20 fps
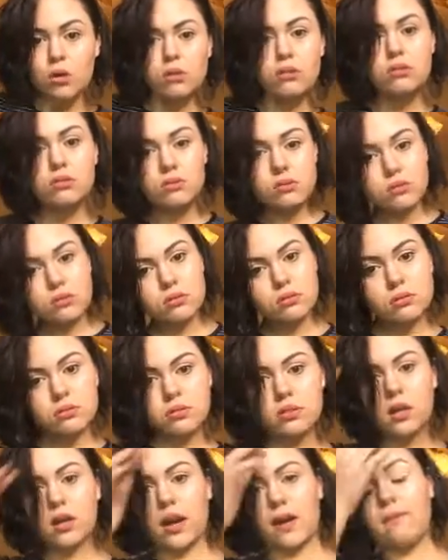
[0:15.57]

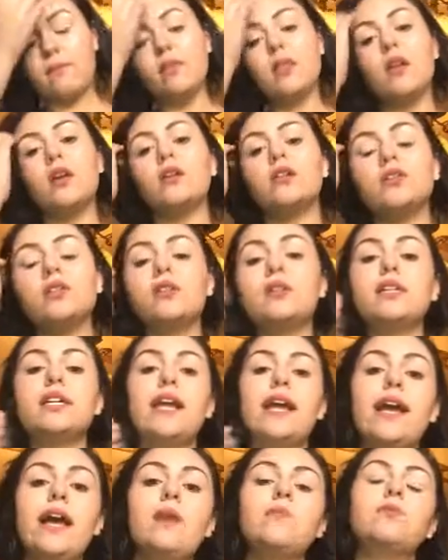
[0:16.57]
Ooh, okay. So
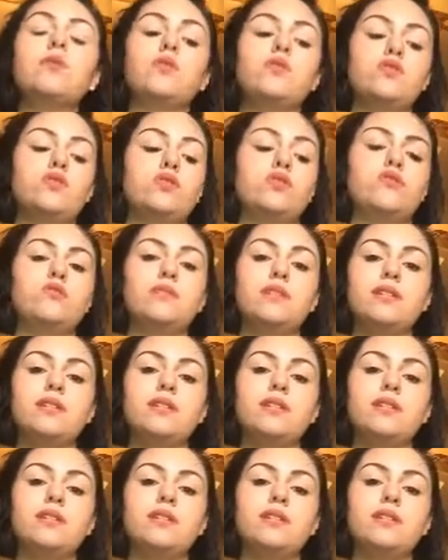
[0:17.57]
today I'm going to